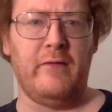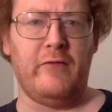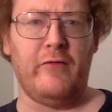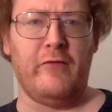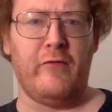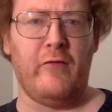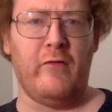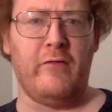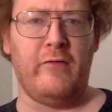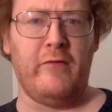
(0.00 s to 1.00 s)
the Trojan
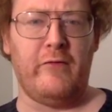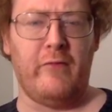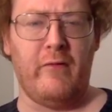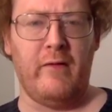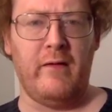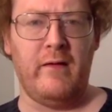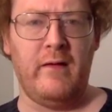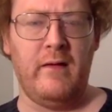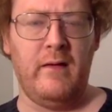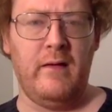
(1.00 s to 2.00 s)
horse into Troy
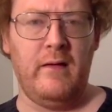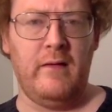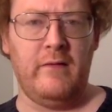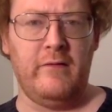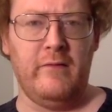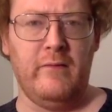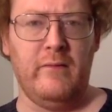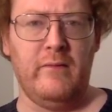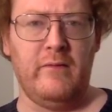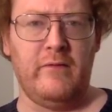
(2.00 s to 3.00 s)
to